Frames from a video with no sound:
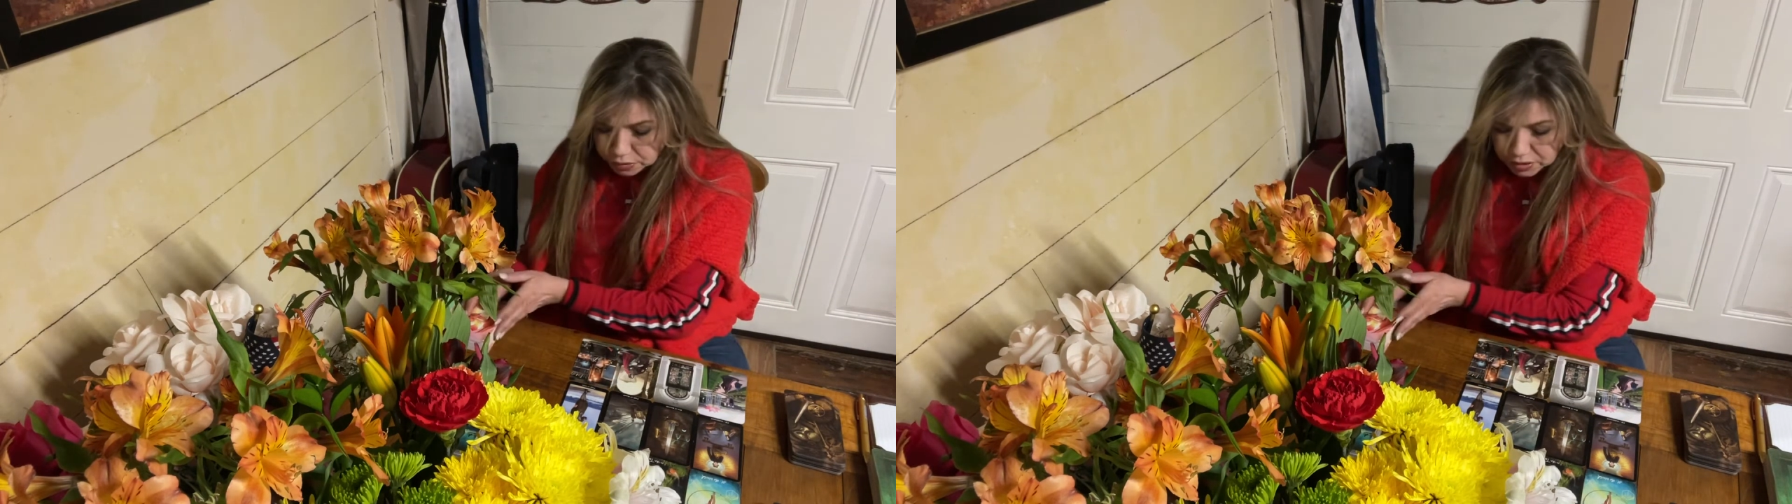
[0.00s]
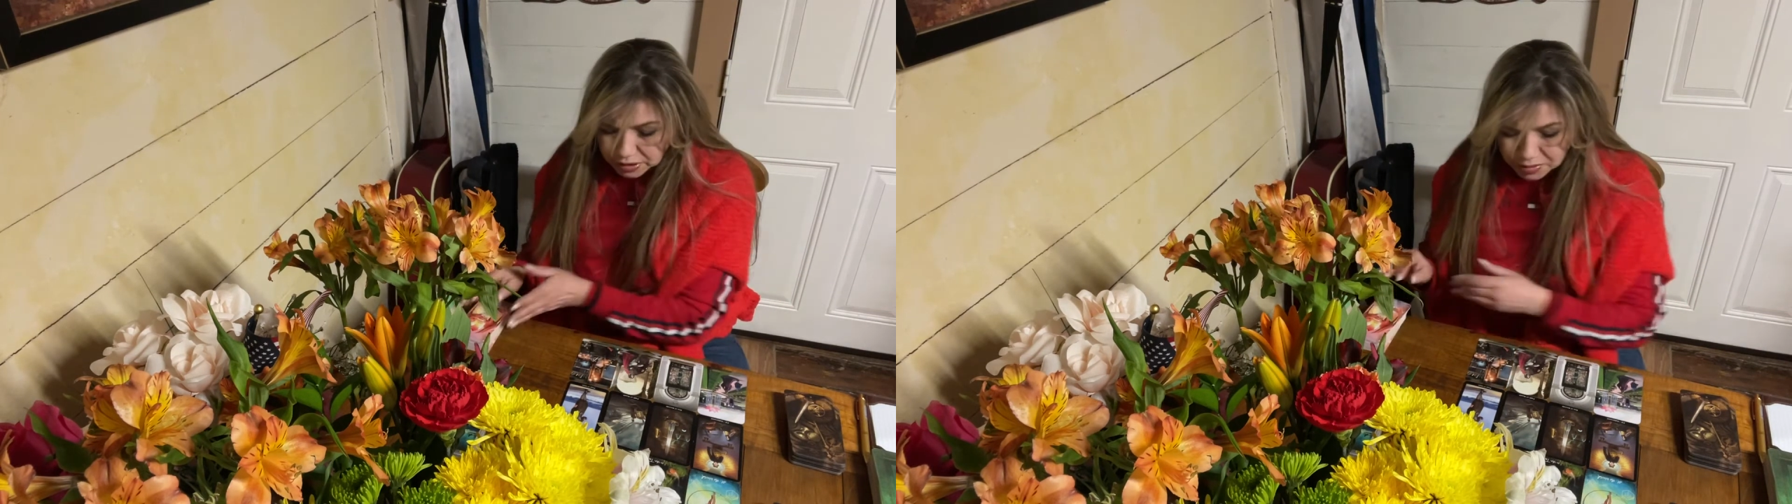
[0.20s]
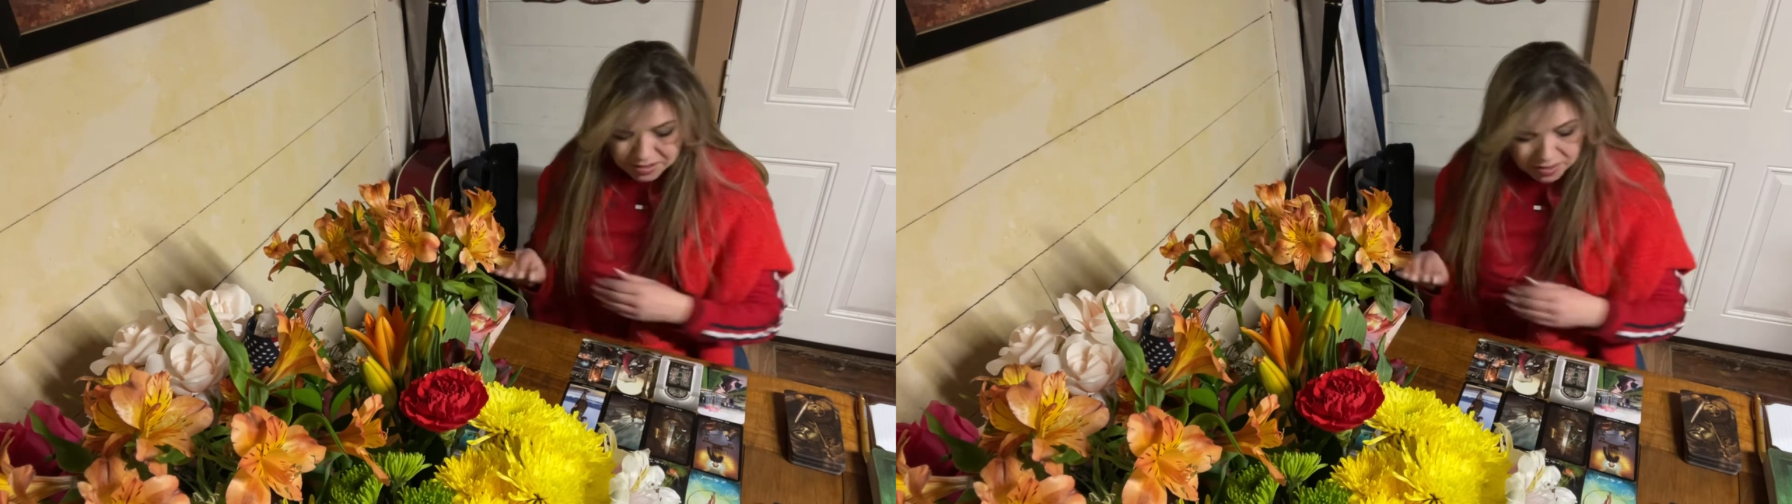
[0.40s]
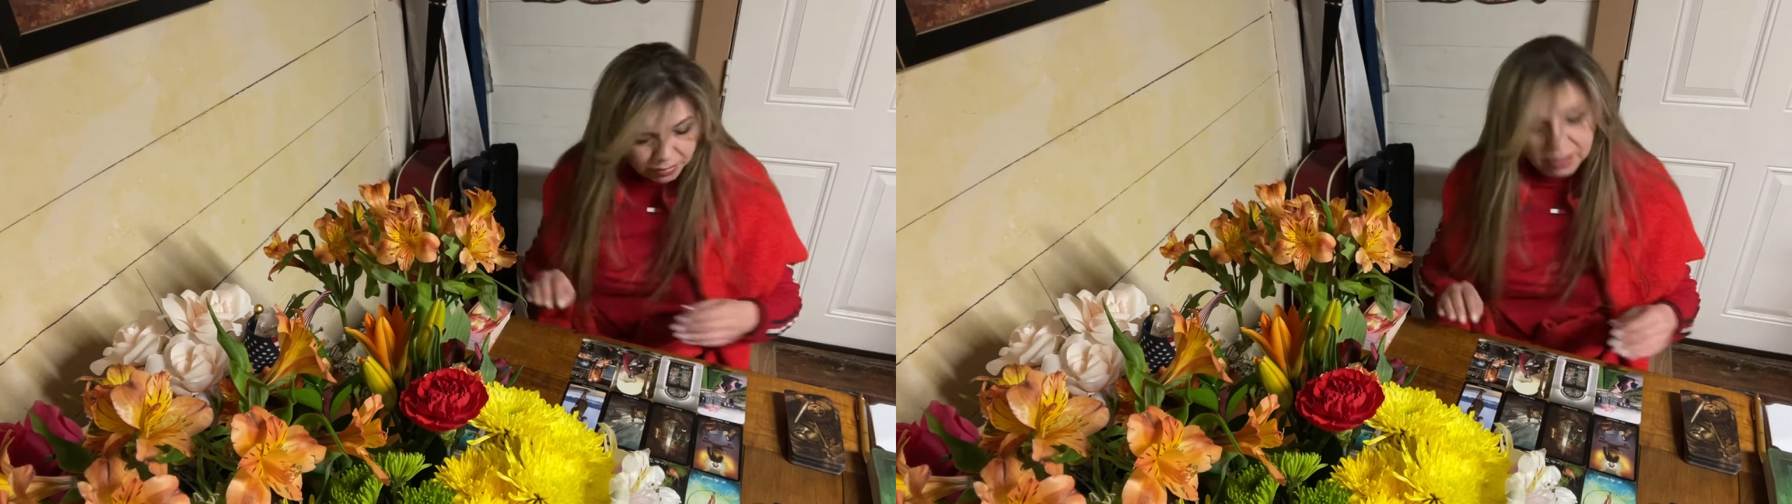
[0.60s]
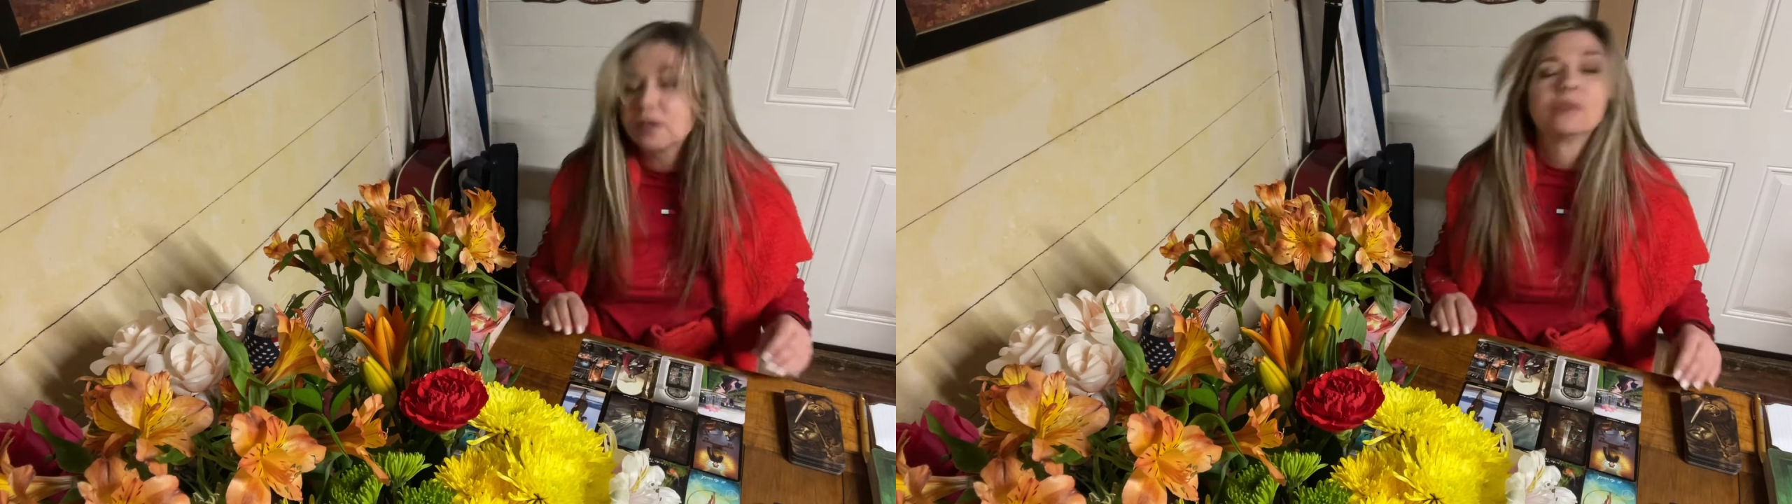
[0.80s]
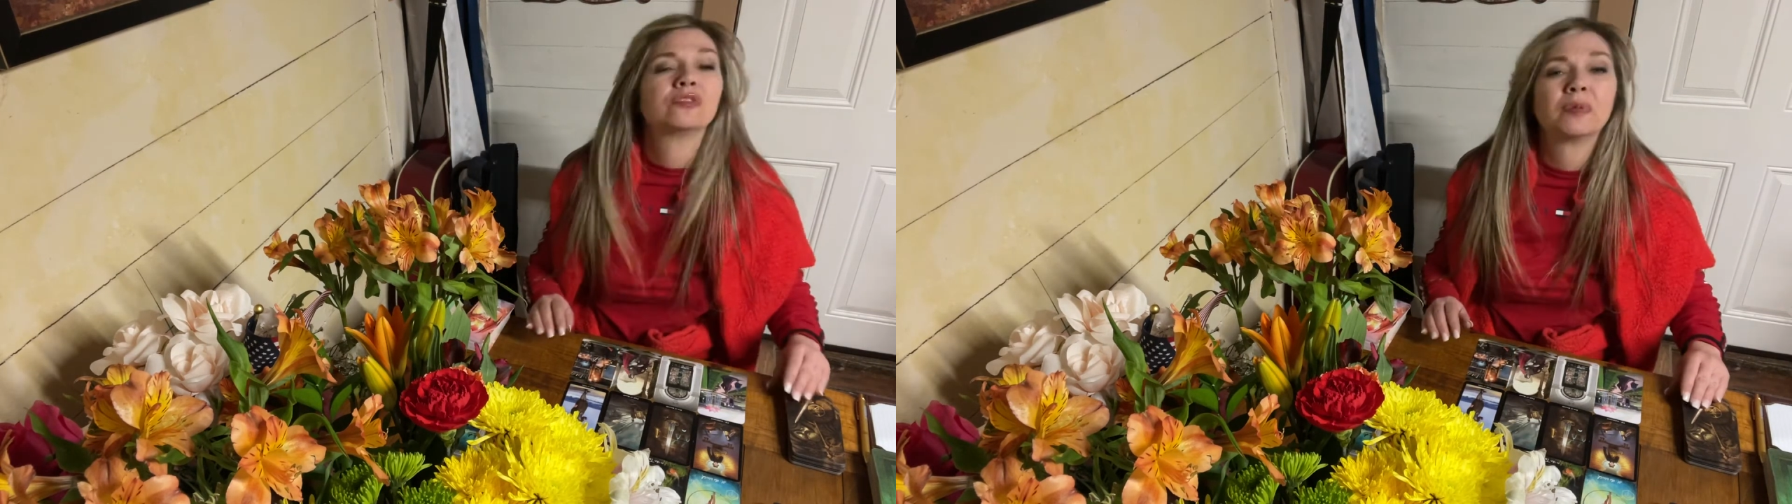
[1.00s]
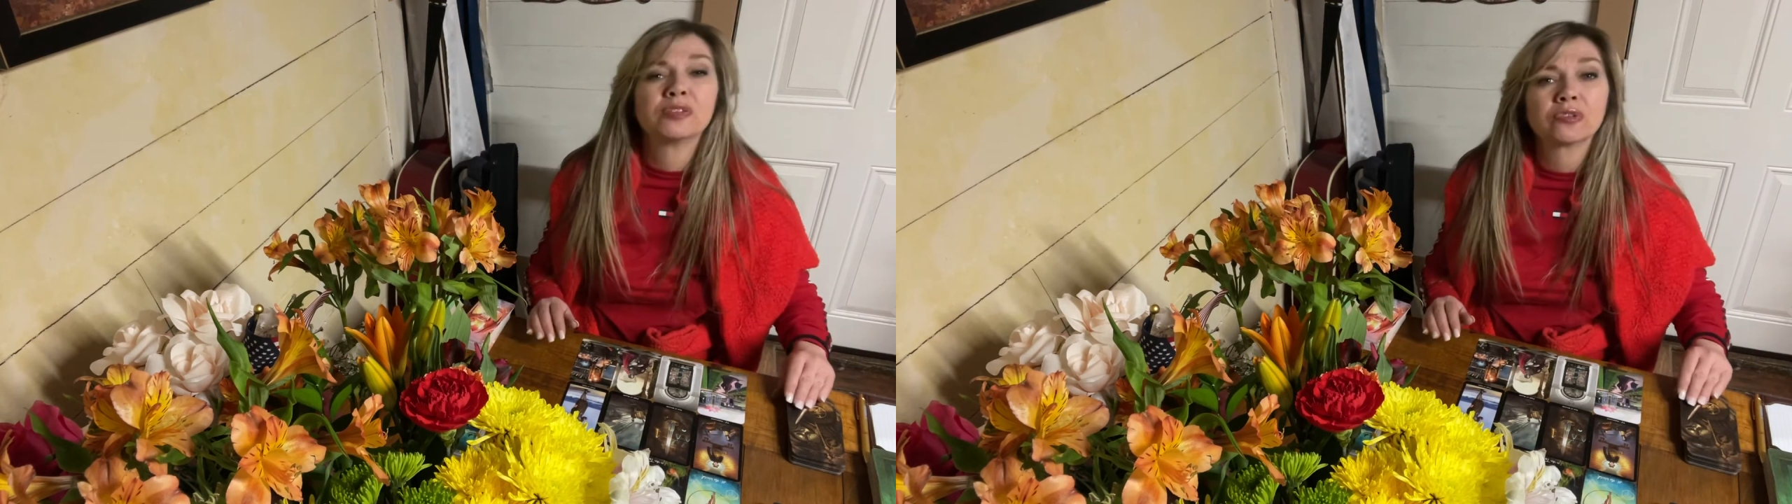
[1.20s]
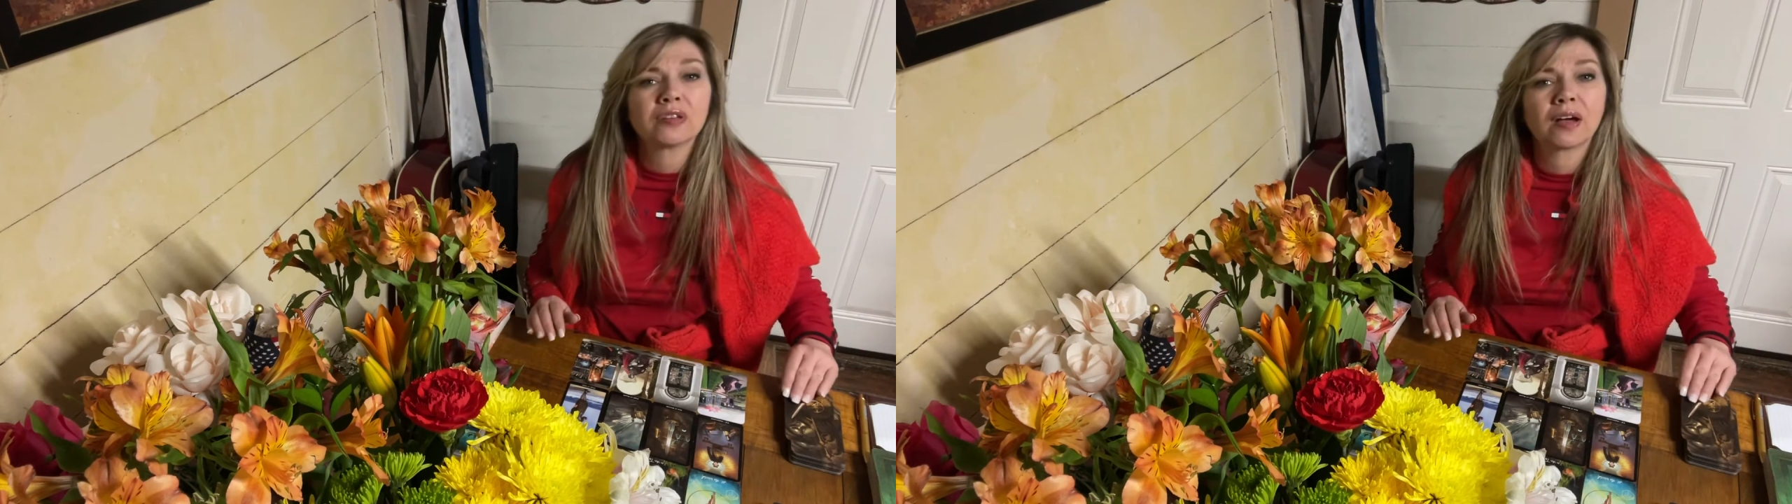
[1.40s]
dealing with somebody who spends
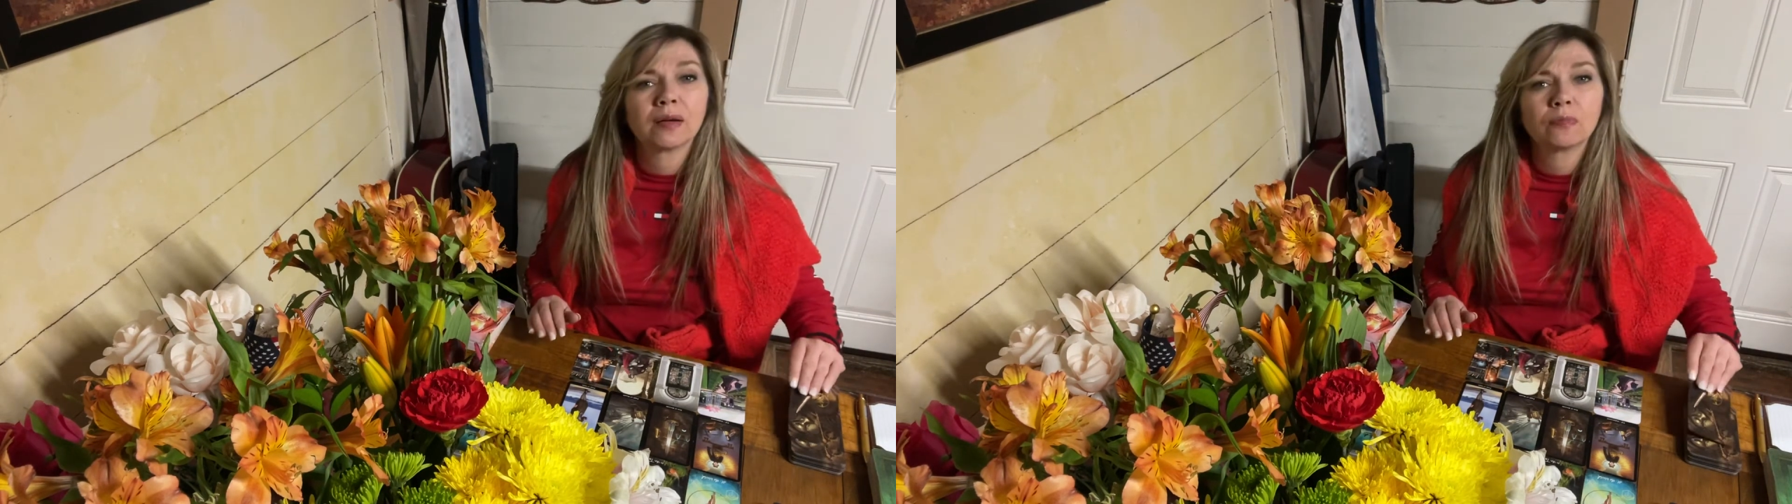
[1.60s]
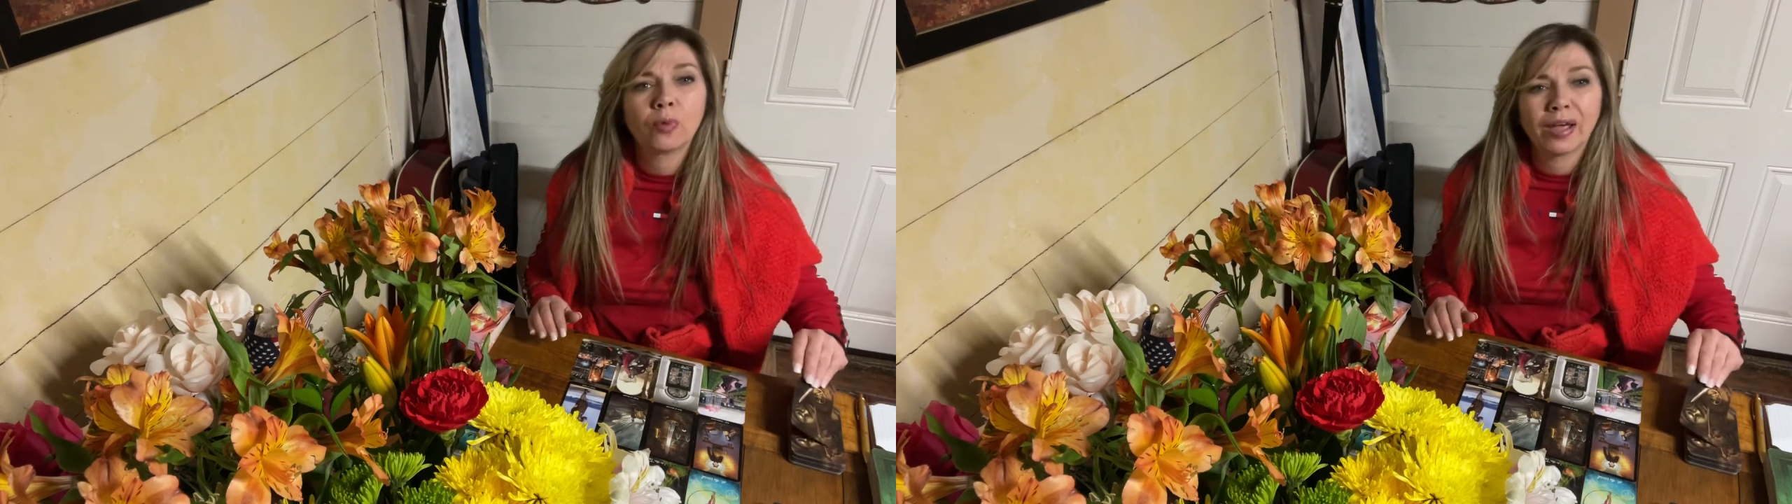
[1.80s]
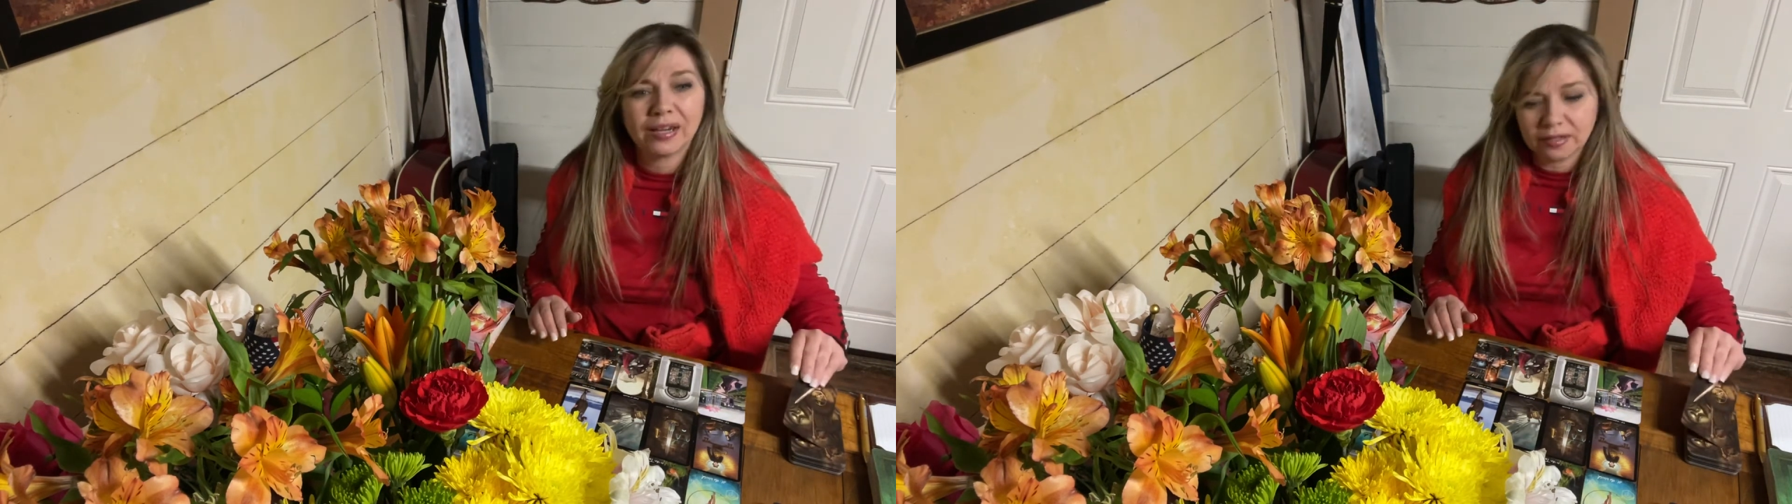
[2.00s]
more time waiting